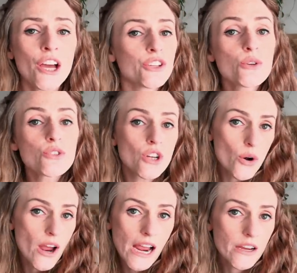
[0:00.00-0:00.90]
you
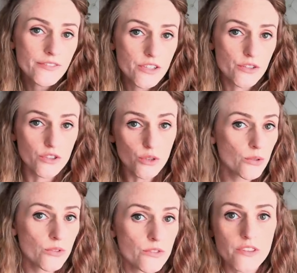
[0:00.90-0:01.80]
don't have to
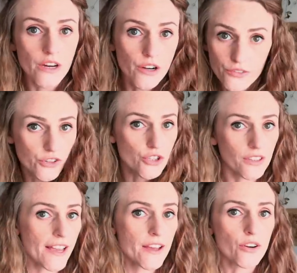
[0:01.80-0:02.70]
use the artificial
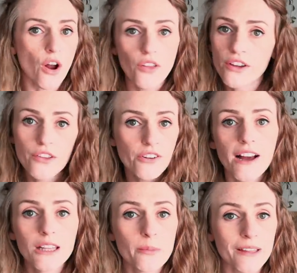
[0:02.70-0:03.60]
light or all the other
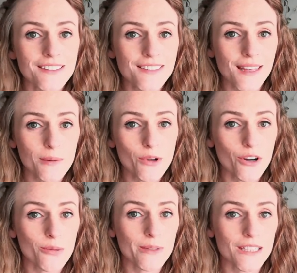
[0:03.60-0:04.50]
elements that I'm
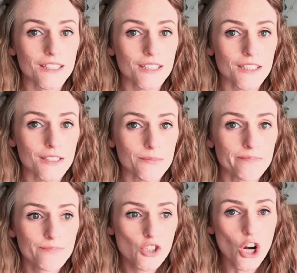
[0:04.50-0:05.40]
going to be
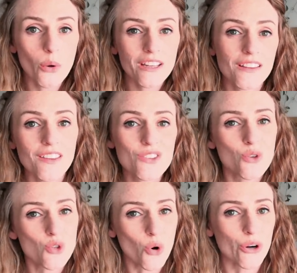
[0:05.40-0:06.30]
showing in this
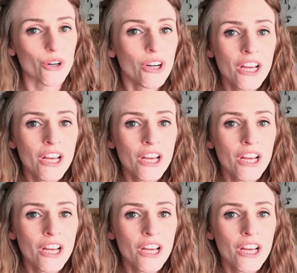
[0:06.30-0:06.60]
tutorial.